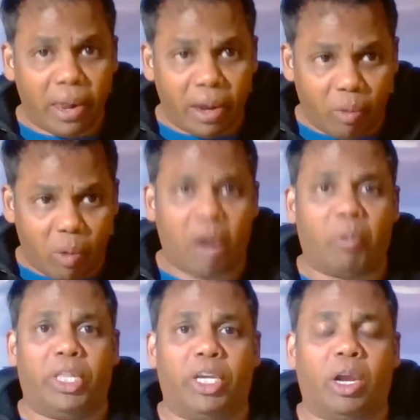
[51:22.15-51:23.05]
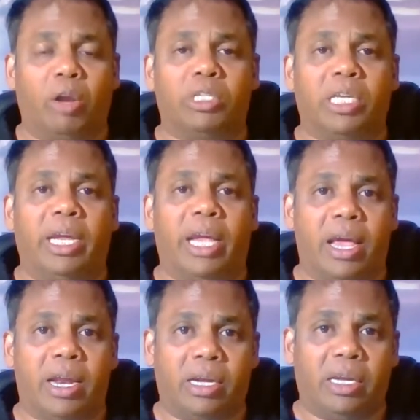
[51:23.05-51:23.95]
work with you closely
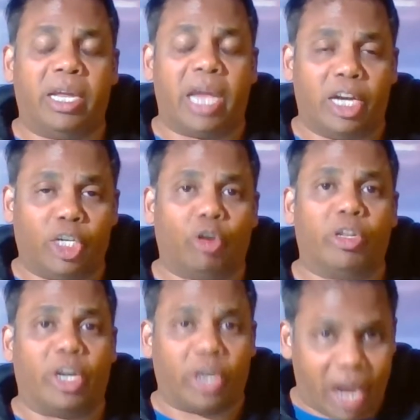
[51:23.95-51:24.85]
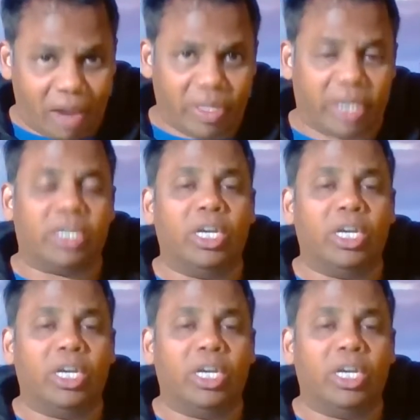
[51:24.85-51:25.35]
and ensure that you have that